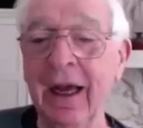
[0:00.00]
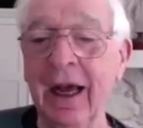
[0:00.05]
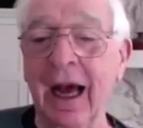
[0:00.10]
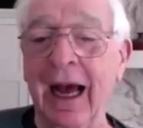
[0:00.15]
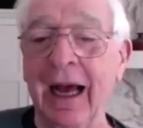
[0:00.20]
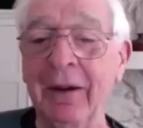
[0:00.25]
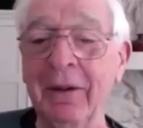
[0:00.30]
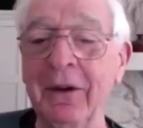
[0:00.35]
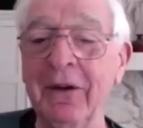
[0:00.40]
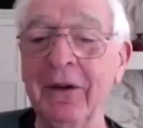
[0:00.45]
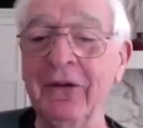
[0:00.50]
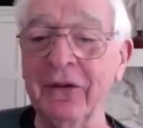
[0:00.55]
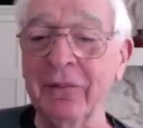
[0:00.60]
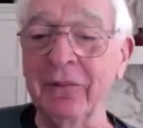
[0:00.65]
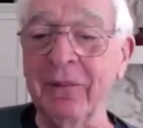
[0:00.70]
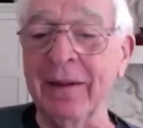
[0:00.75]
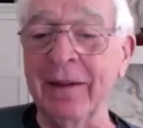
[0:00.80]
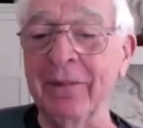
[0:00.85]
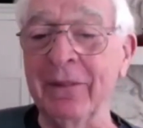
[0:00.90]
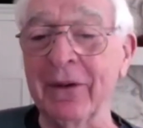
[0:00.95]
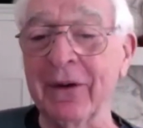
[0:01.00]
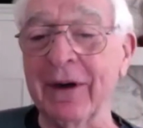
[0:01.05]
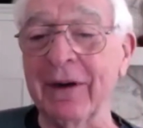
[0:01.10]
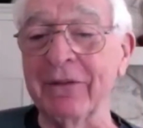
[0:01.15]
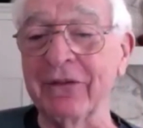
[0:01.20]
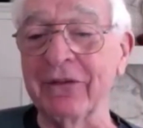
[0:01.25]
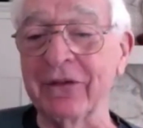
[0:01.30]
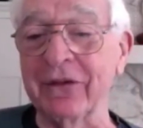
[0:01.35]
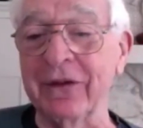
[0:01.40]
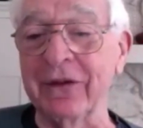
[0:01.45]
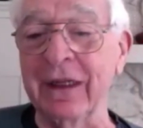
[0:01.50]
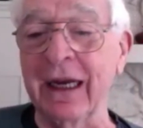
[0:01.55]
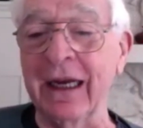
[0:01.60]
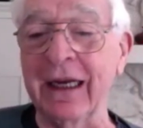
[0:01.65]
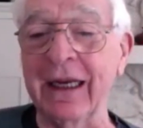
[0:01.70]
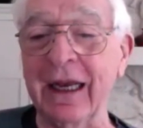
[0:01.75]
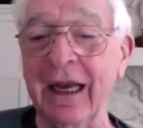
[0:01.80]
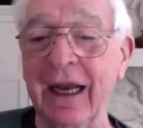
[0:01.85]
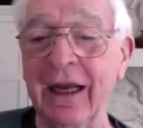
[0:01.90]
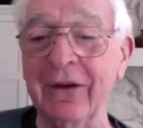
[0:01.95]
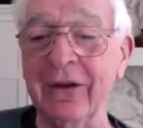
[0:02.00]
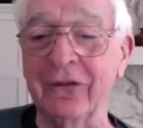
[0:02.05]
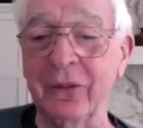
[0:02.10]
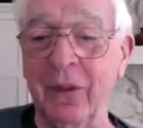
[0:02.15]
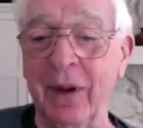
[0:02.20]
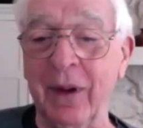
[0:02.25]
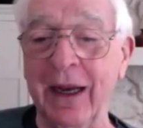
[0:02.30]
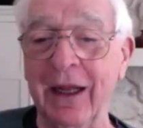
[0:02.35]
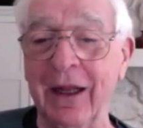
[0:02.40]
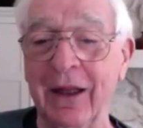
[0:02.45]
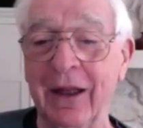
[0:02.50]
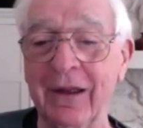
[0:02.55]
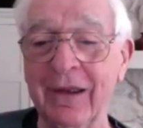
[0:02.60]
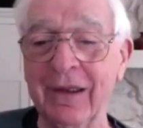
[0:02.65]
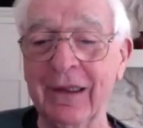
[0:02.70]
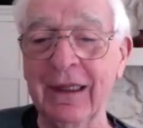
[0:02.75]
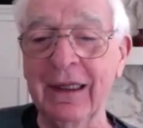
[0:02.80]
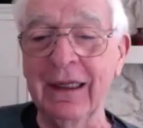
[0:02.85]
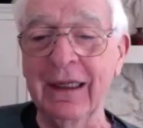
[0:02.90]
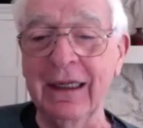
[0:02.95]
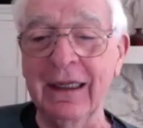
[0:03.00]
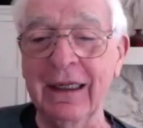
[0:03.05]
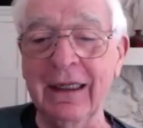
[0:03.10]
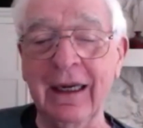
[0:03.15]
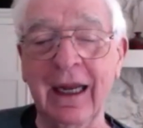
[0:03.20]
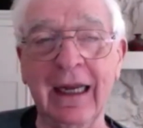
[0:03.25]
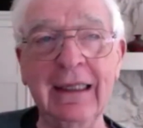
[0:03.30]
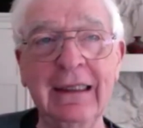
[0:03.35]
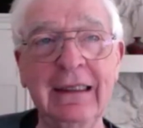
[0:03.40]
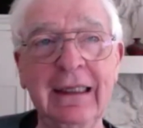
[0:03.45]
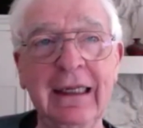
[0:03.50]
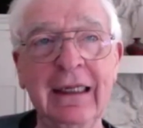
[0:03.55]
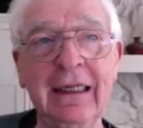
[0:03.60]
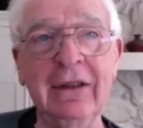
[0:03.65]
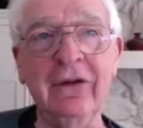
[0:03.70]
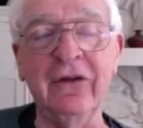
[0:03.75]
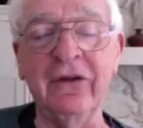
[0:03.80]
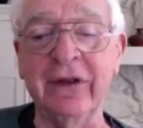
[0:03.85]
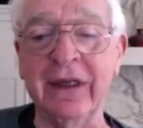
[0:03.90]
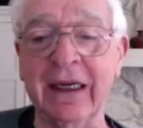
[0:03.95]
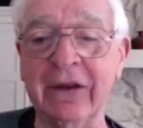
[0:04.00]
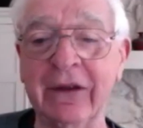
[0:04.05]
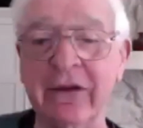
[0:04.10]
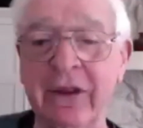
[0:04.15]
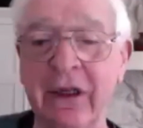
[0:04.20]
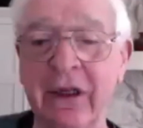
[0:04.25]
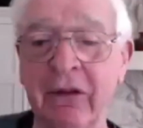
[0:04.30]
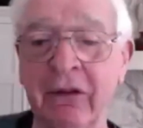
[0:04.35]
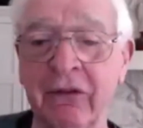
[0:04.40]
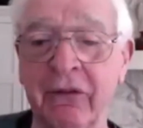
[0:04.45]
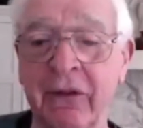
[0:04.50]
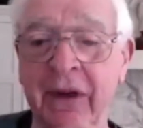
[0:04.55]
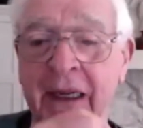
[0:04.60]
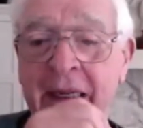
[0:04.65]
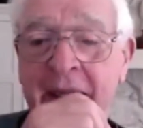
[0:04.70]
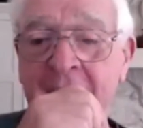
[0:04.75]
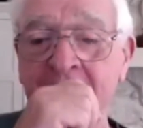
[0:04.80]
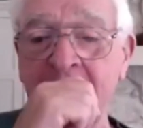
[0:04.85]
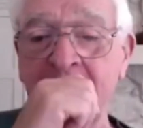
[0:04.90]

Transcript: I was a member of SNCC as well in 1963,